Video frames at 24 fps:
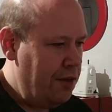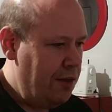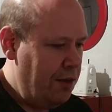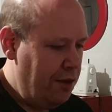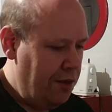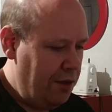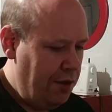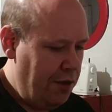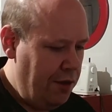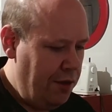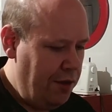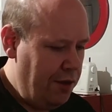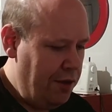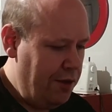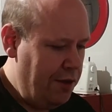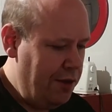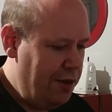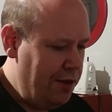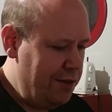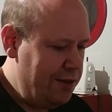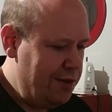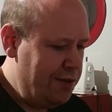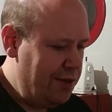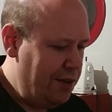here it
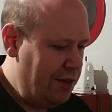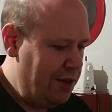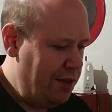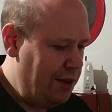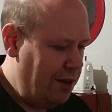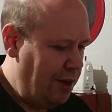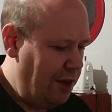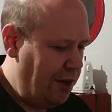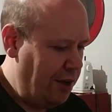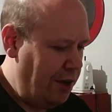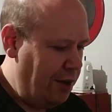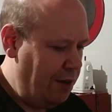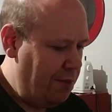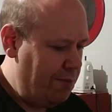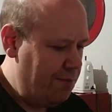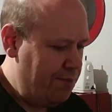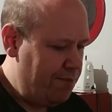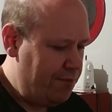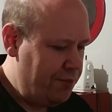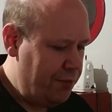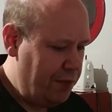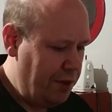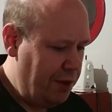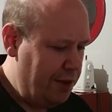is, and
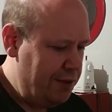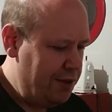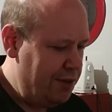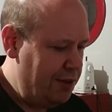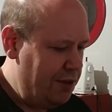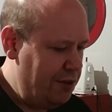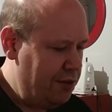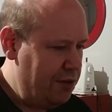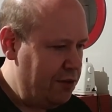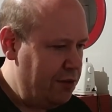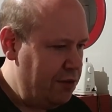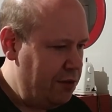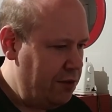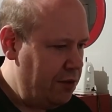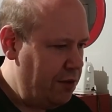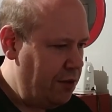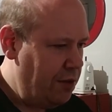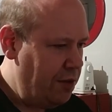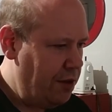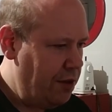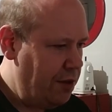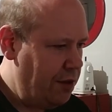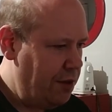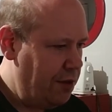it's in
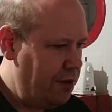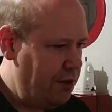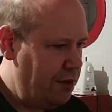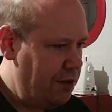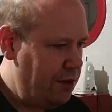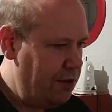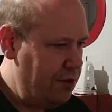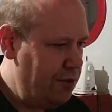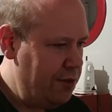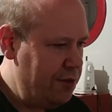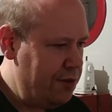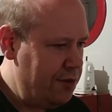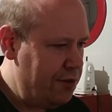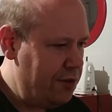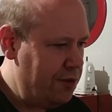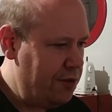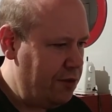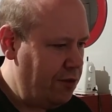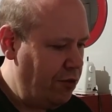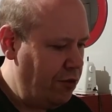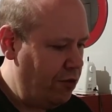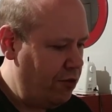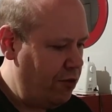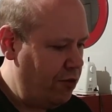user
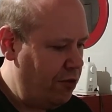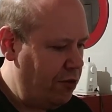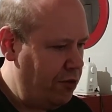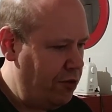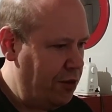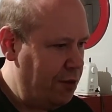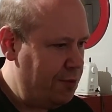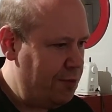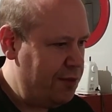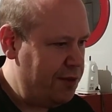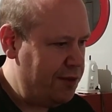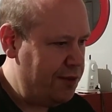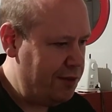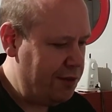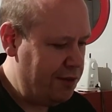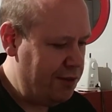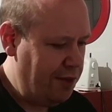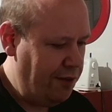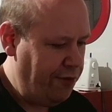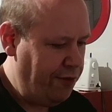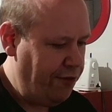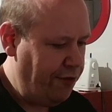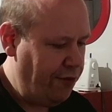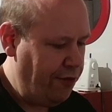local
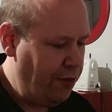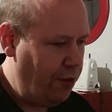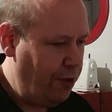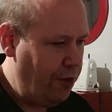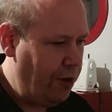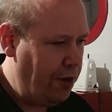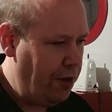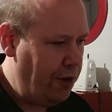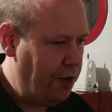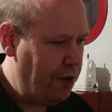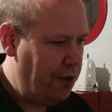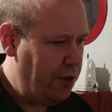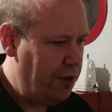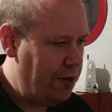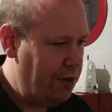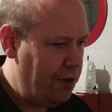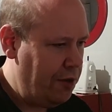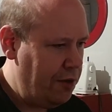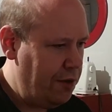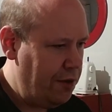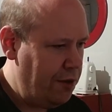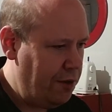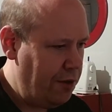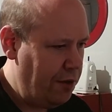lib64.
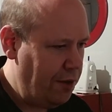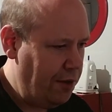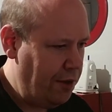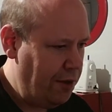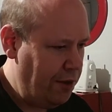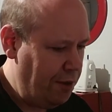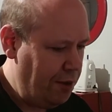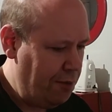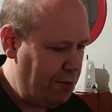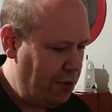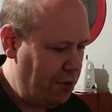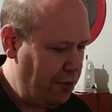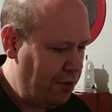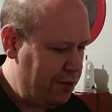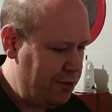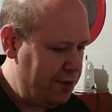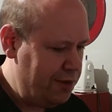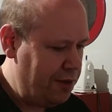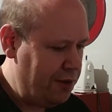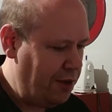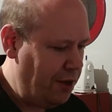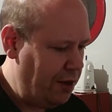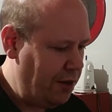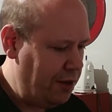
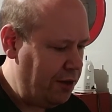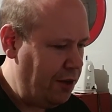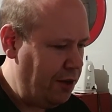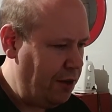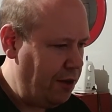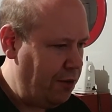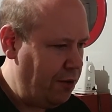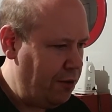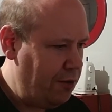Pulse audio.